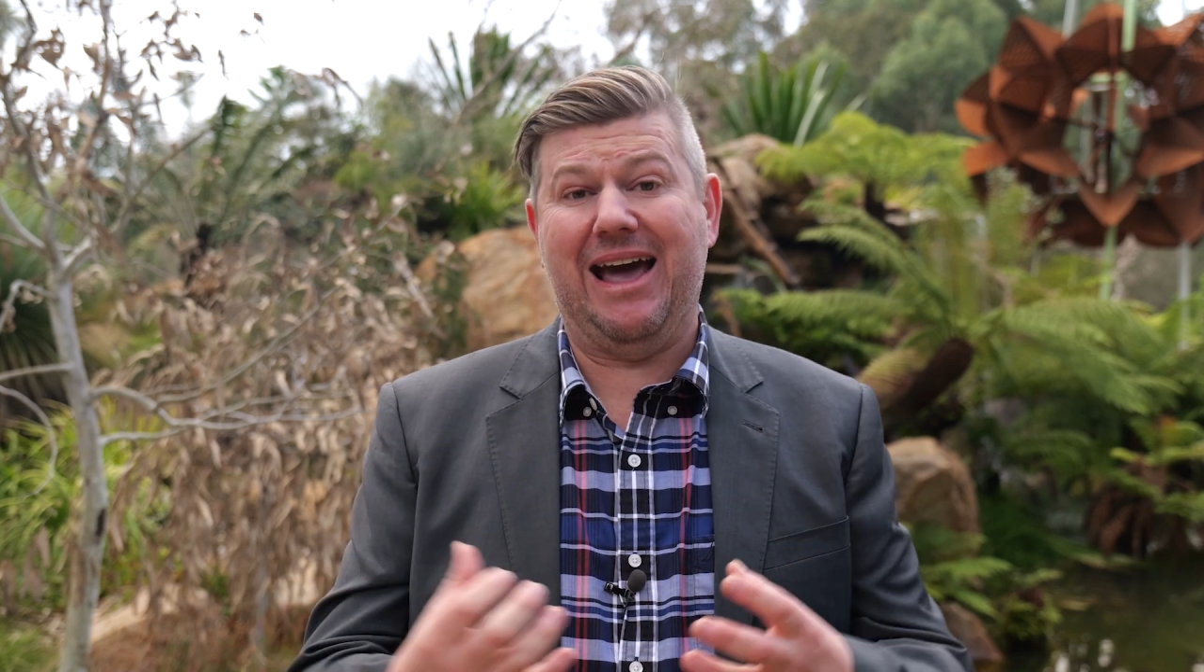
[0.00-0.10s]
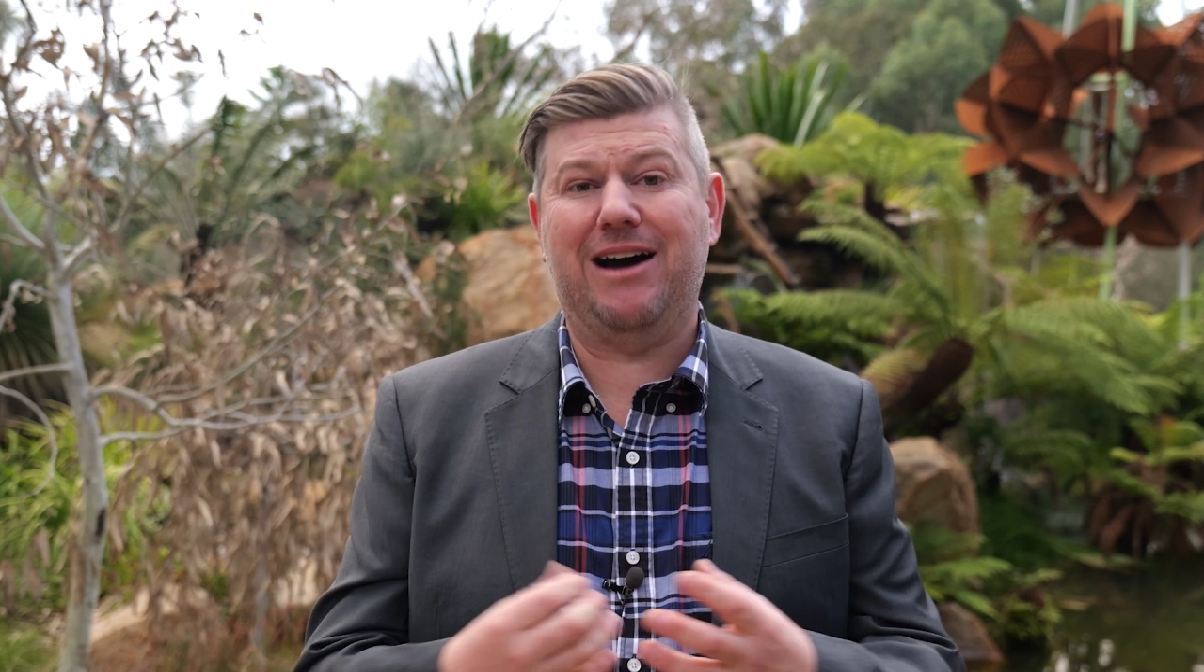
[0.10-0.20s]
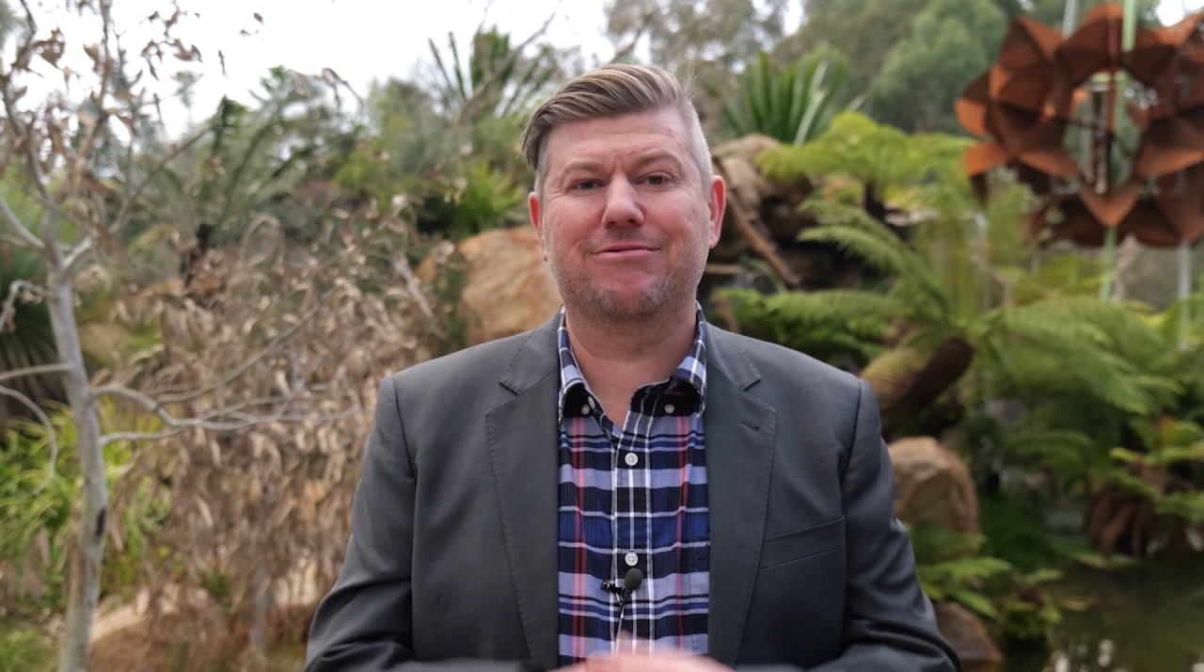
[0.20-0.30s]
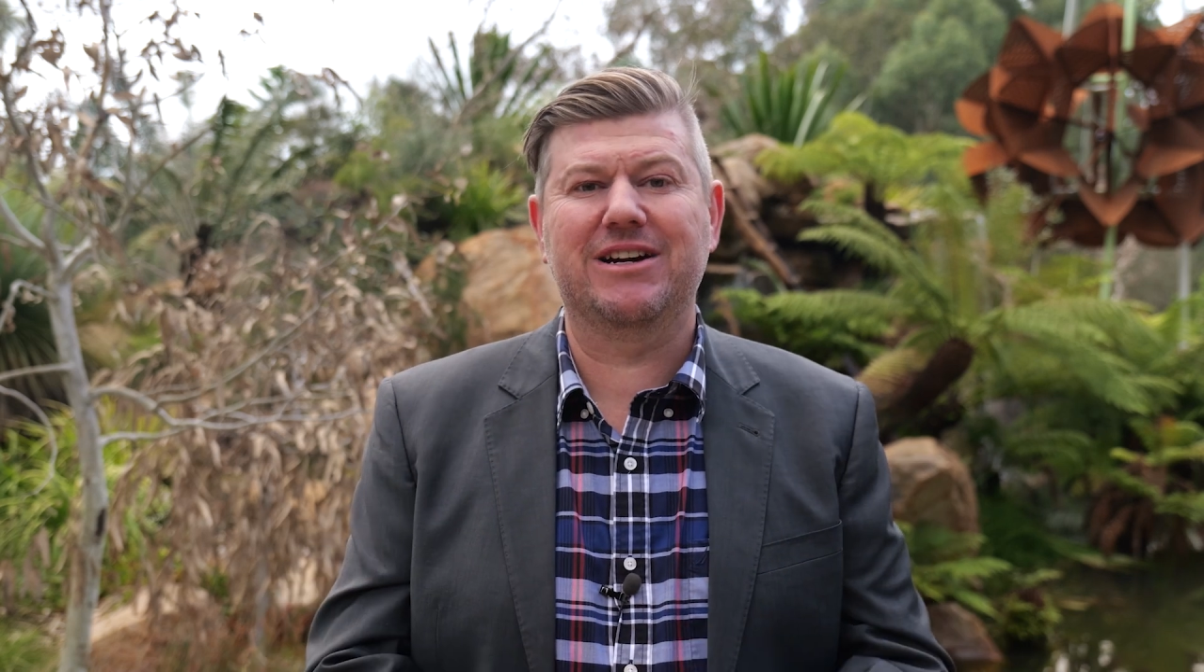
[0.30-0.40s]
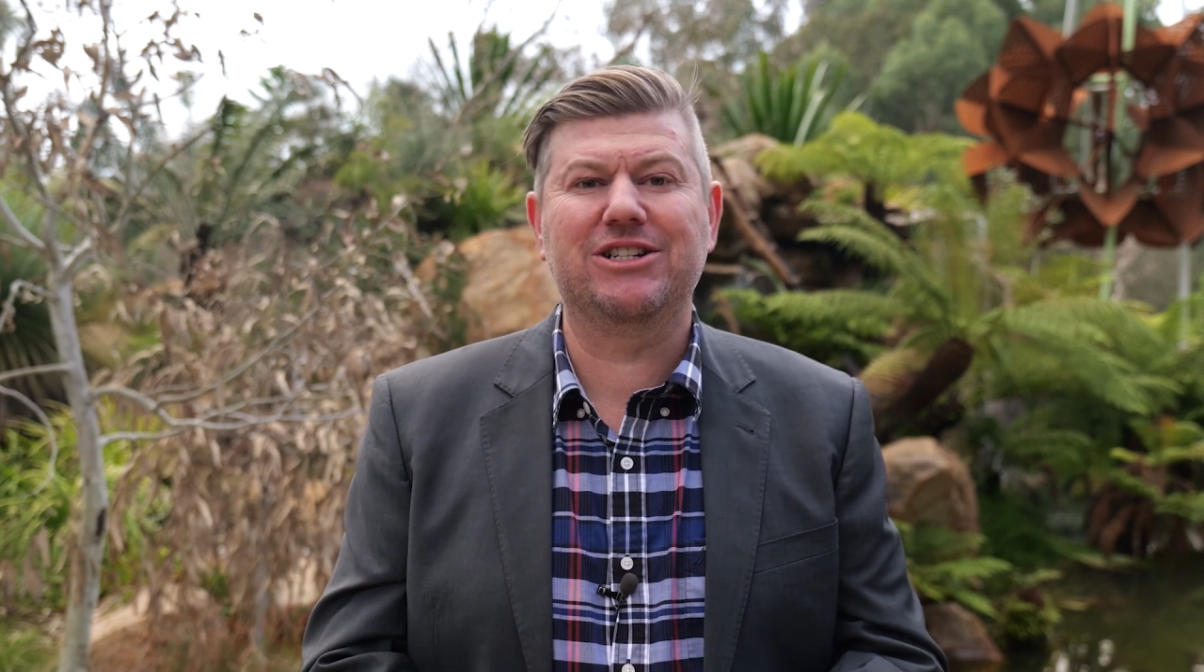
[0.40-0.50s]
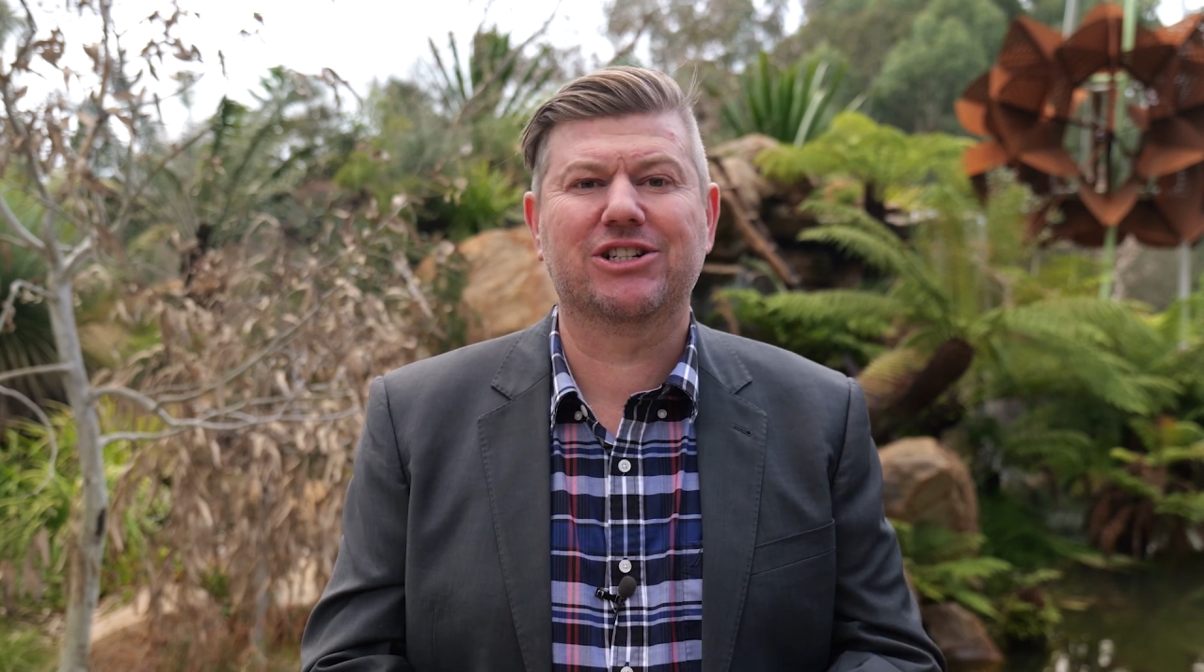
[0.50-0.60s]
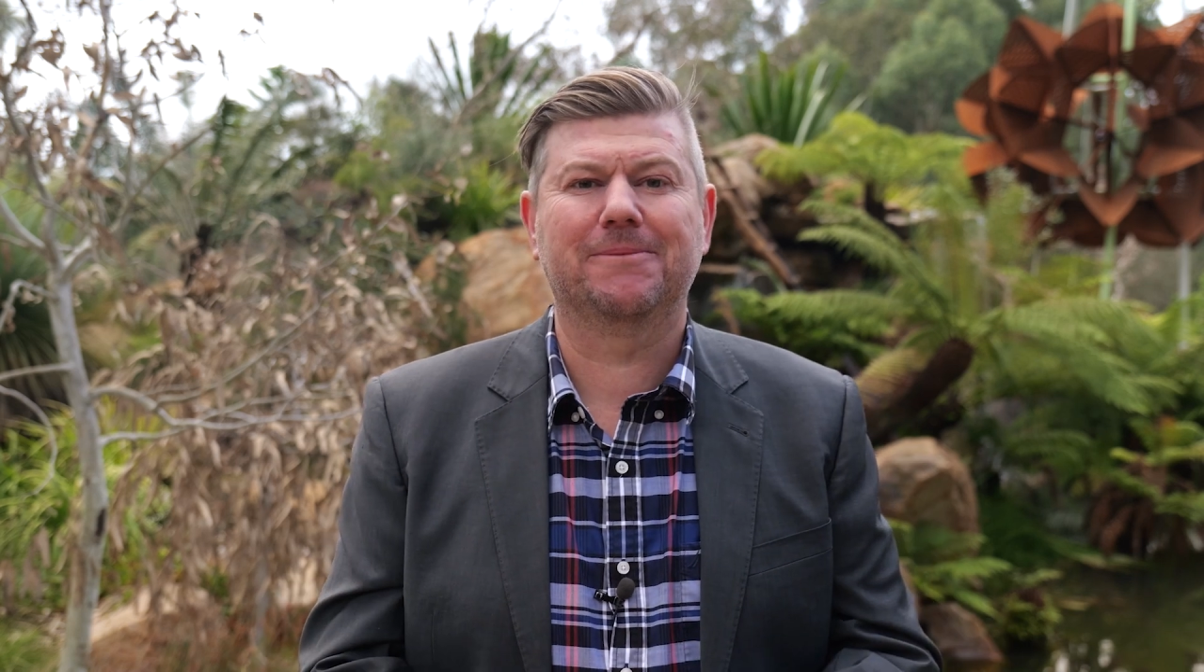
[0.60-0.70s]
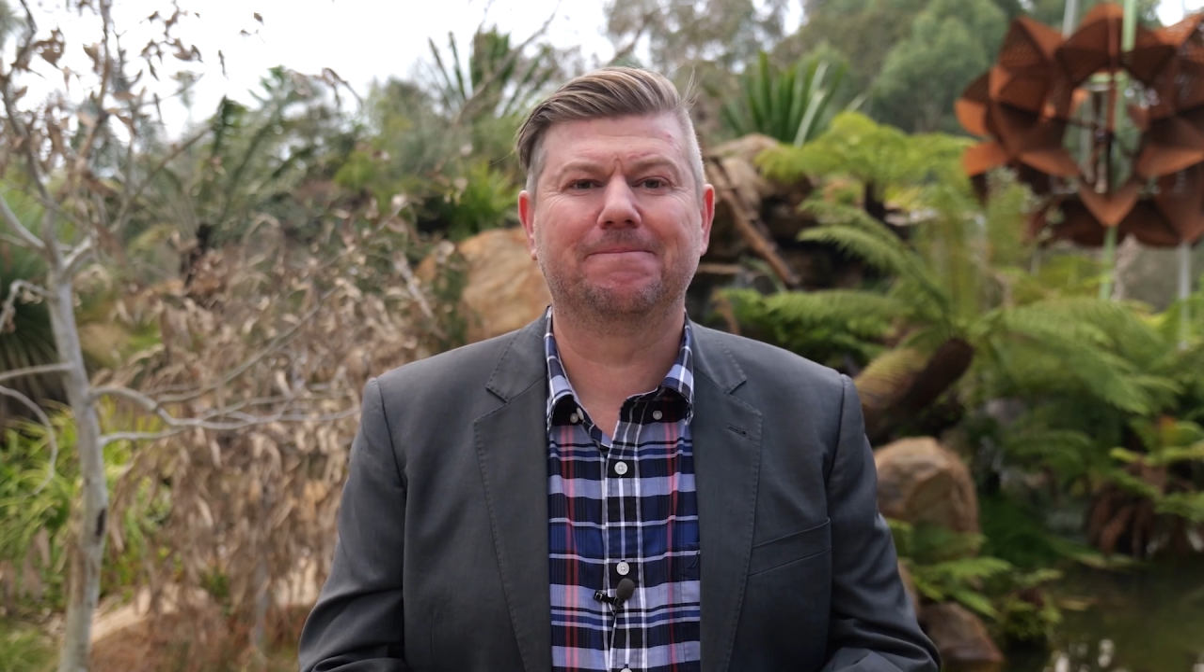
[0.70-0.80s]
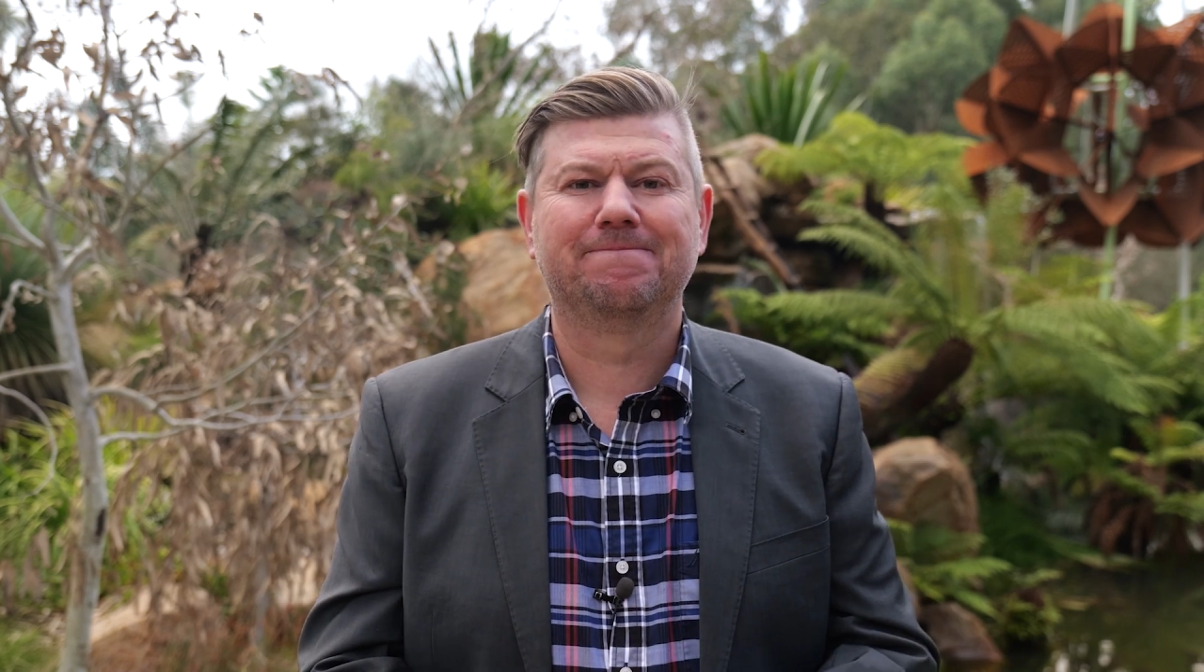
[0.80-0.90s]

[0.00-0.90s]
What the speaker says: our region.